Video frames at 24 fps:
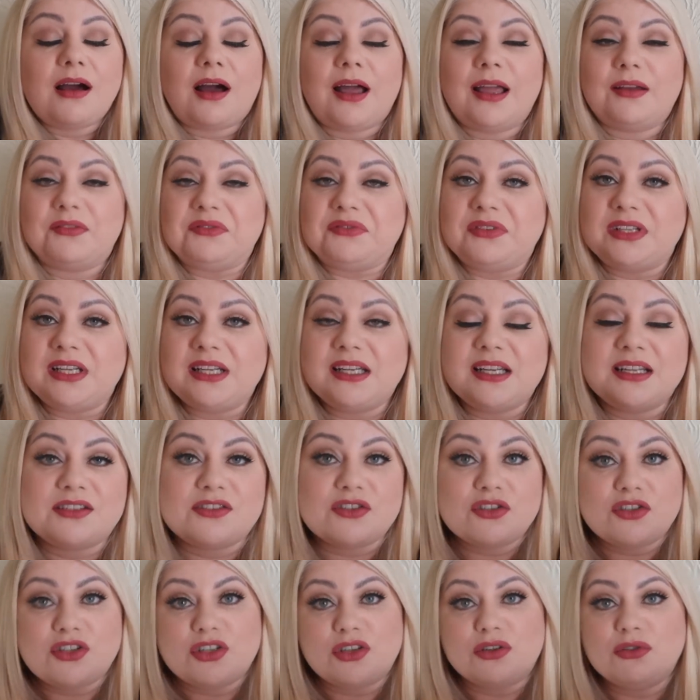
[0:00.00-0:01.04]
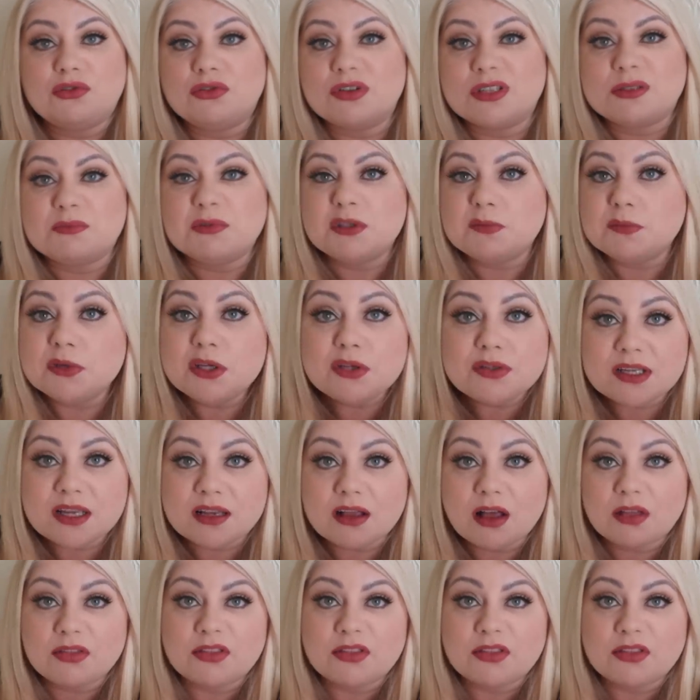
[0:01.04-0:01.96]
I haven't really listened to Christmas music